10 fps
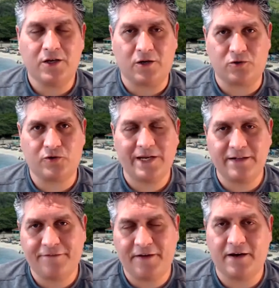trade
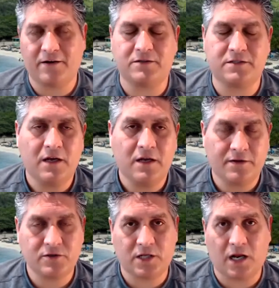fairs.
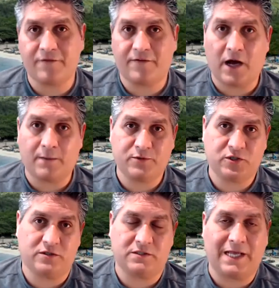There's a lot of
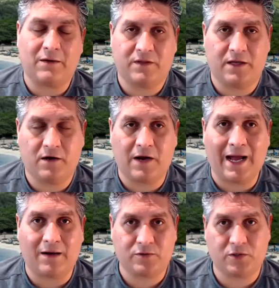options out there
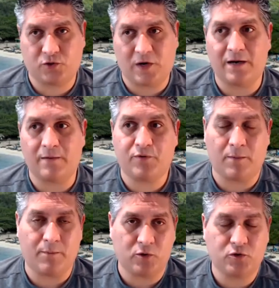how to try and
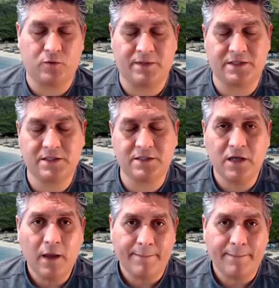promote your business,